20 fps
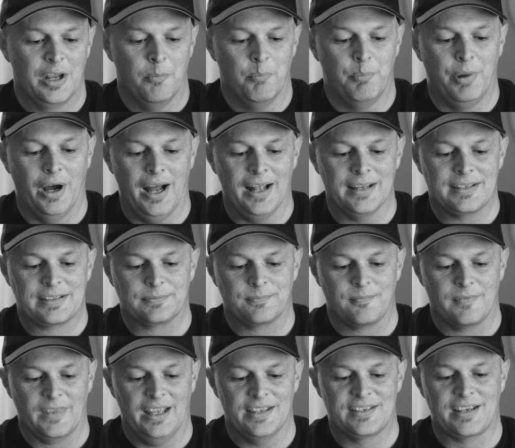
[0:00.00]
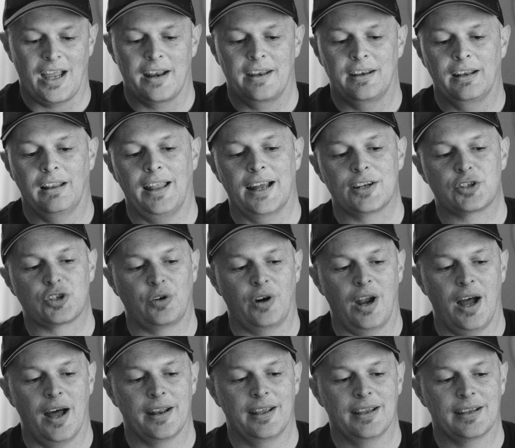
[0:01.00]
But it's got an
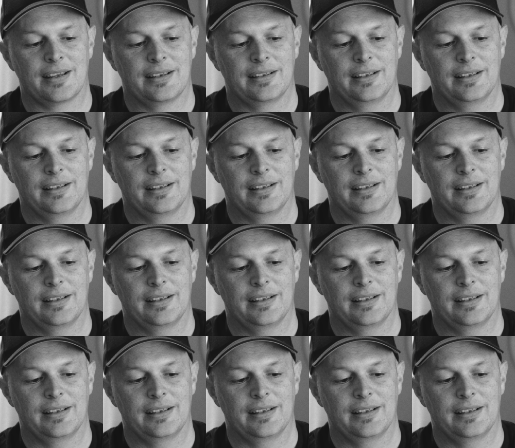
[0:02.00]
electronic